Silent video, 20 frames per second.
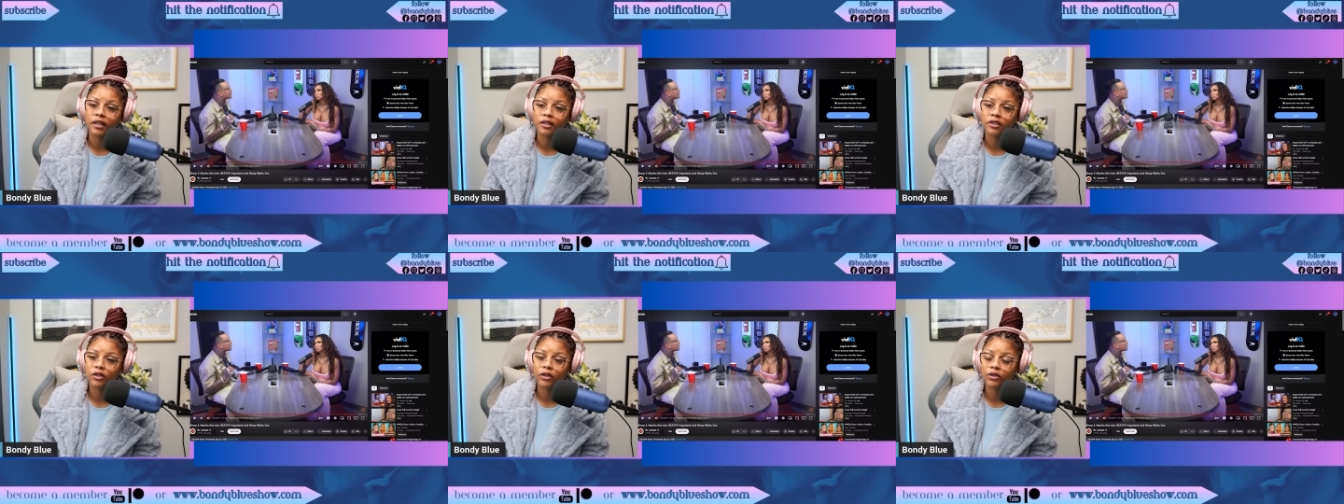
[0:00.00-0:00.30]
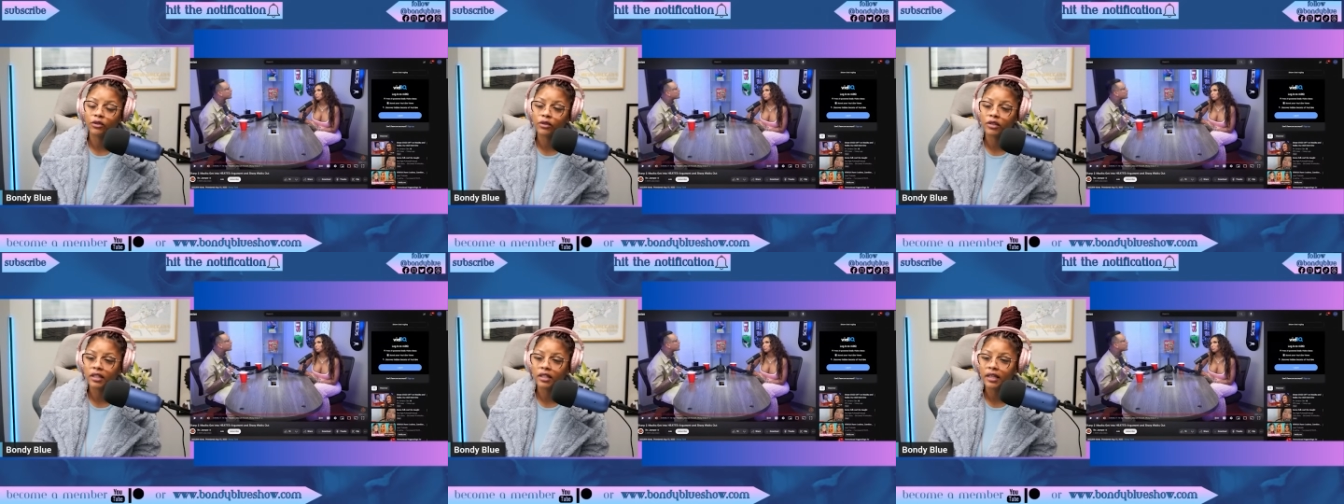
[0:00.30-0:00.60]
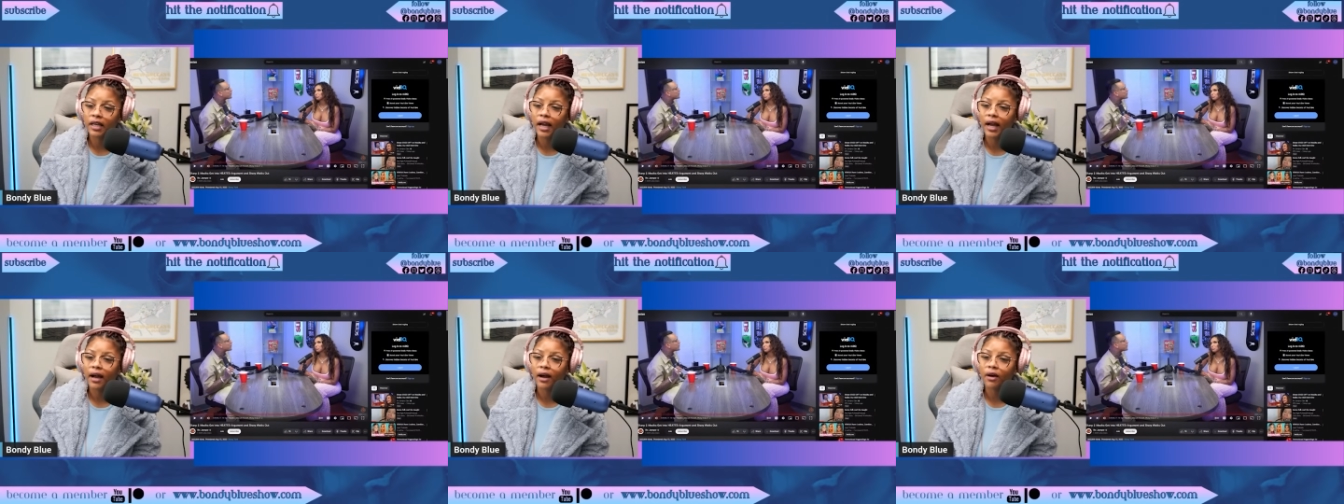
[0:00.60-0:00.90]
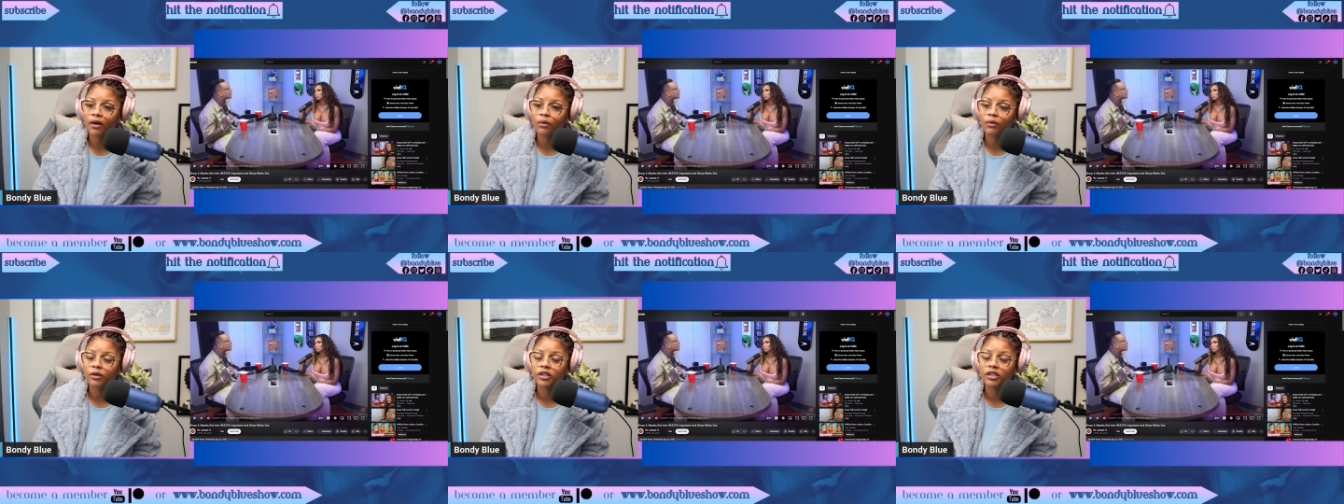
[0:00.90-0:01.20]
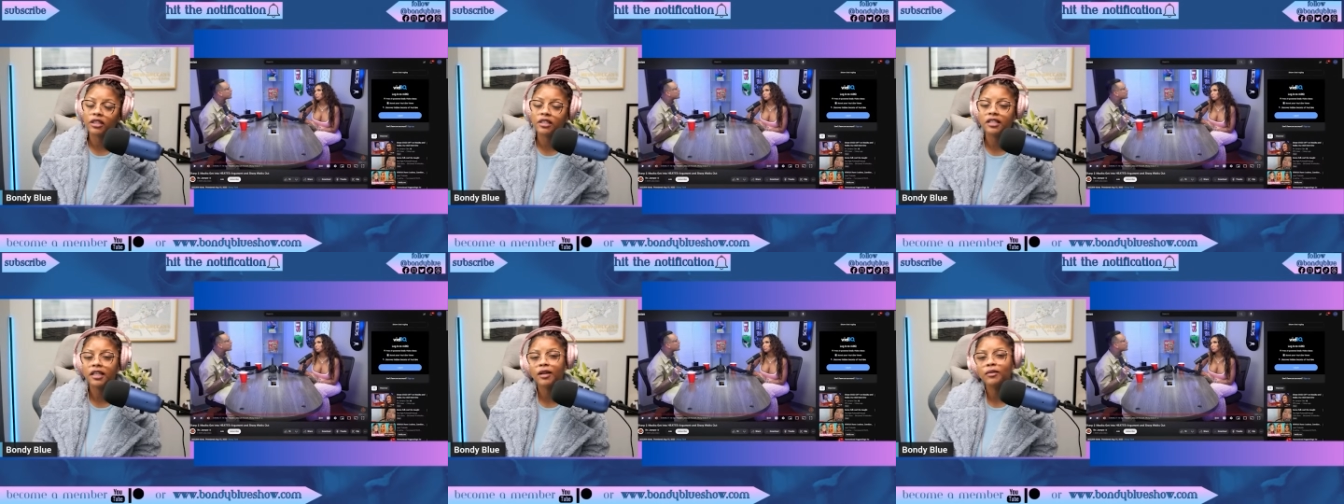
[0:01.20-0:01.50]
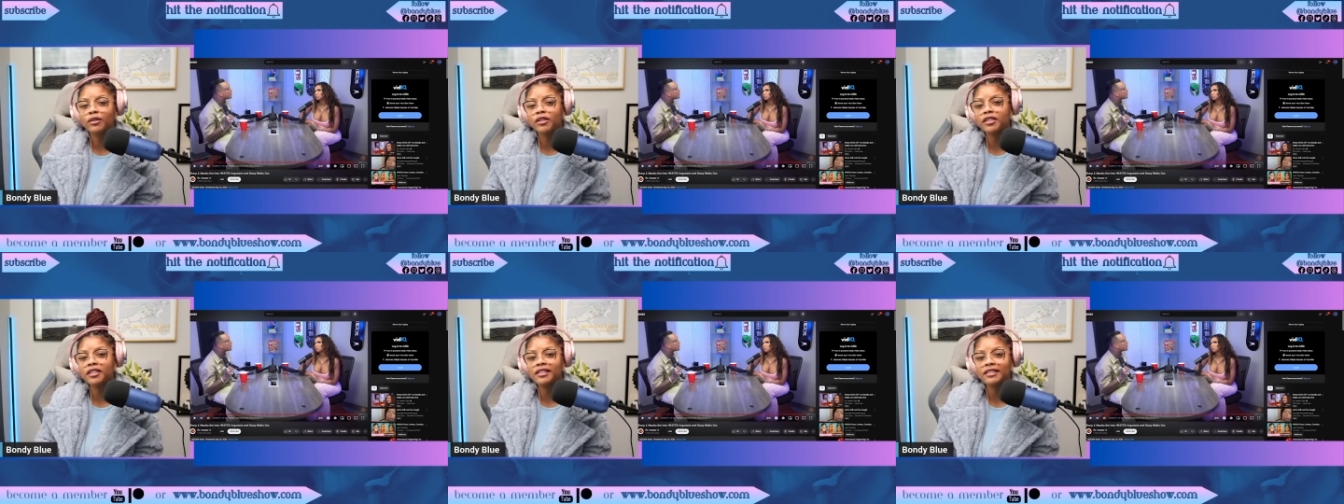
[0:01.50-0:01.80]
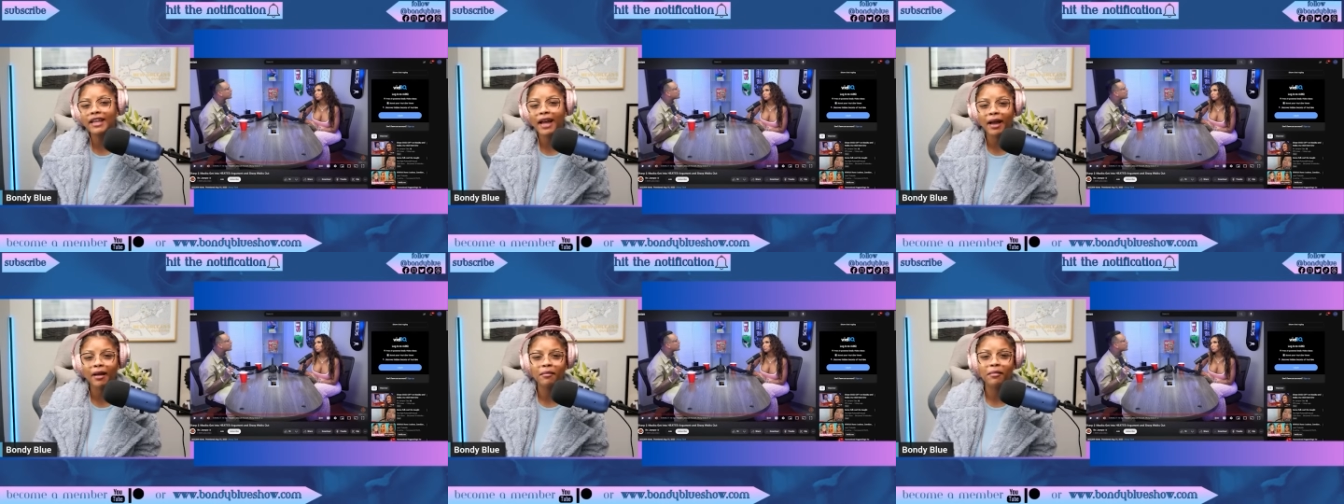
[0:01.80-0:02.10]
you see how when she said, "What's your
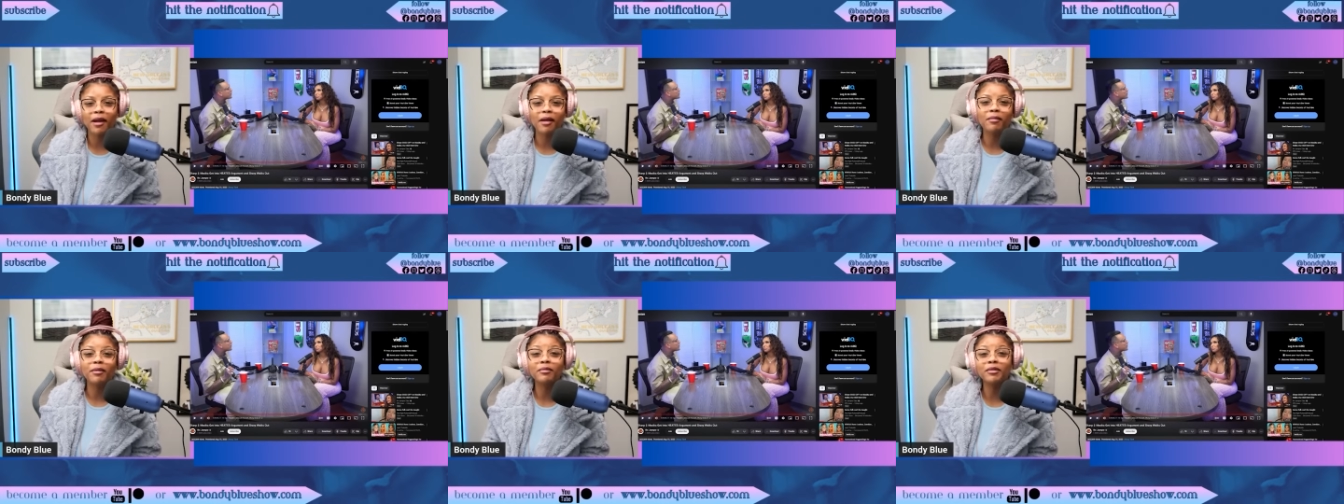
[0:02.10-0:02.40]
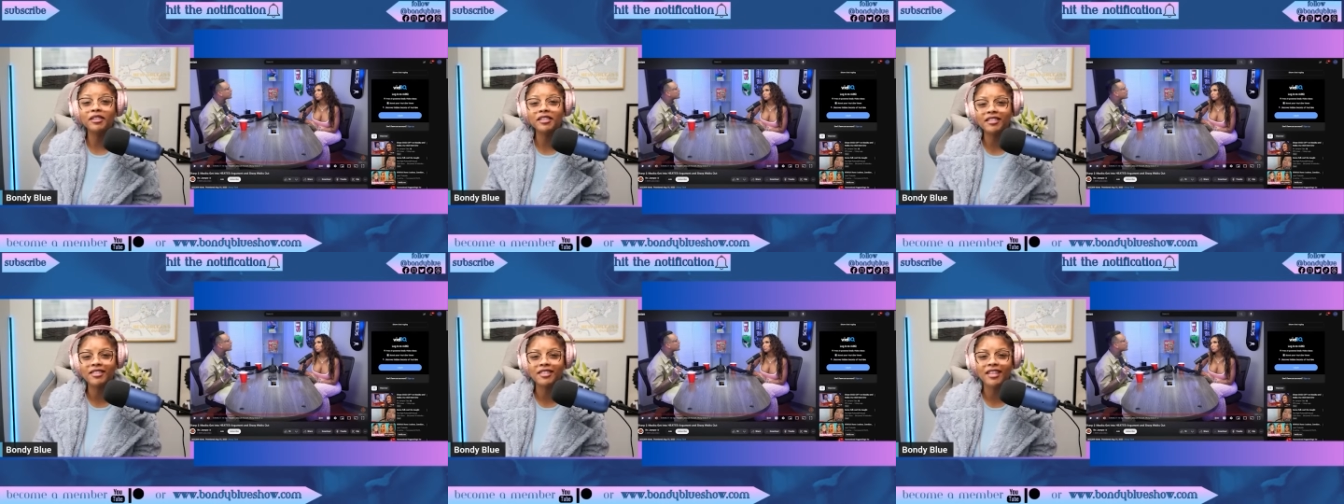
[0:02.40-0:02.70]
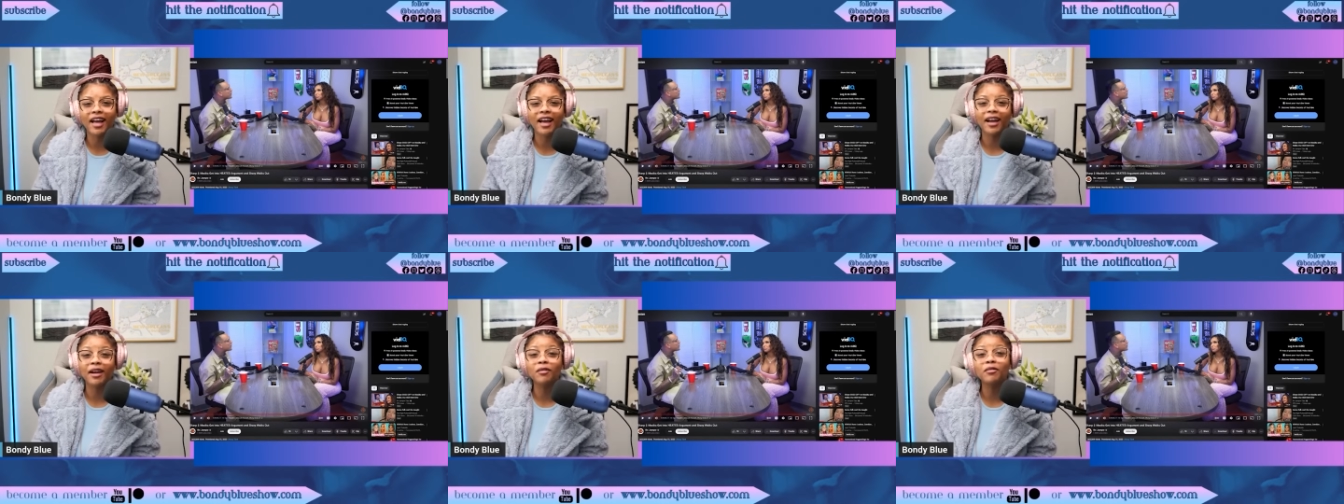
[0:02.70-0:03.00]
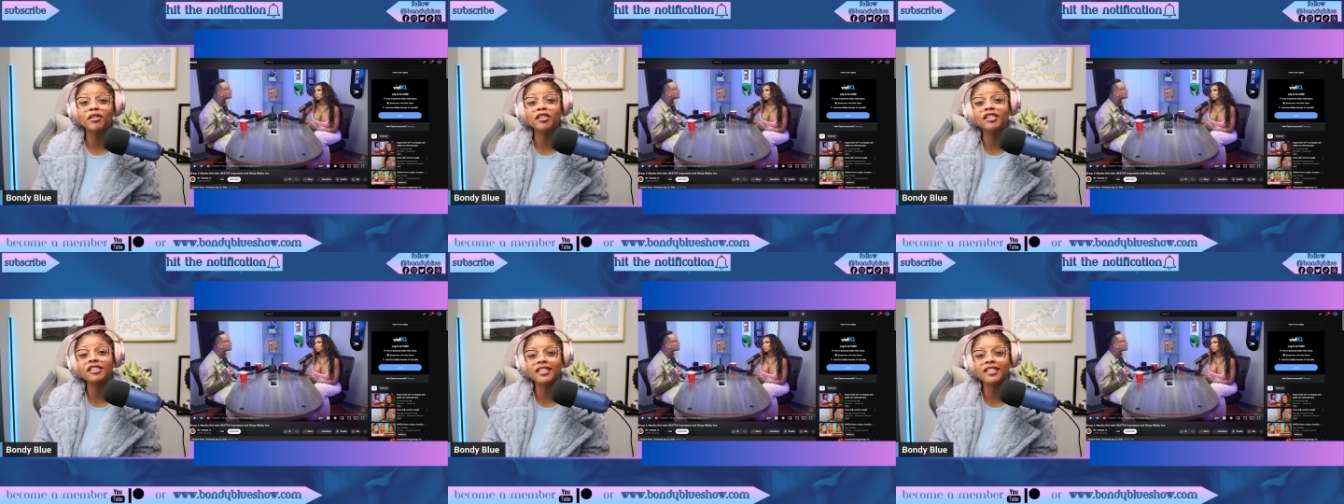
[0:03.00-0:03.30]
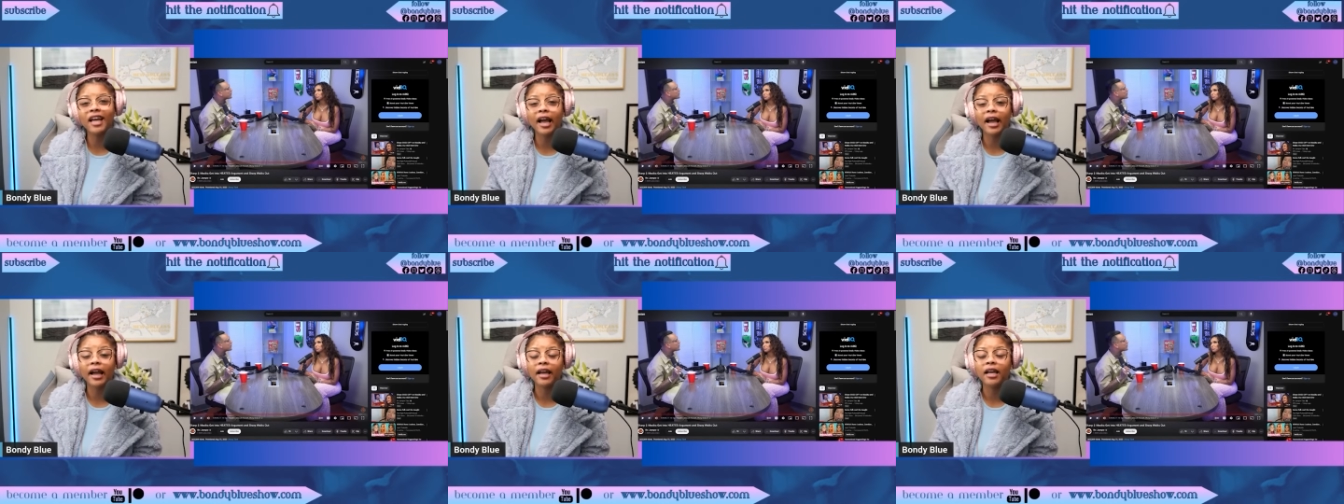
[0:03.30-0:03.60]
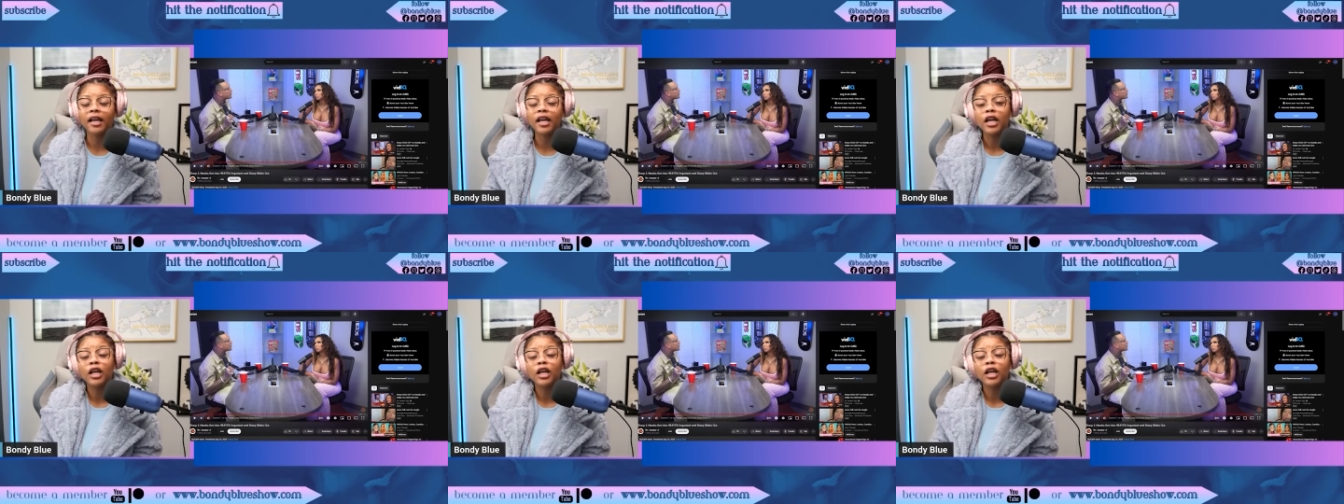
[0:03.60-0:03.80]
sign, baby? What's your sign? What's your sign?"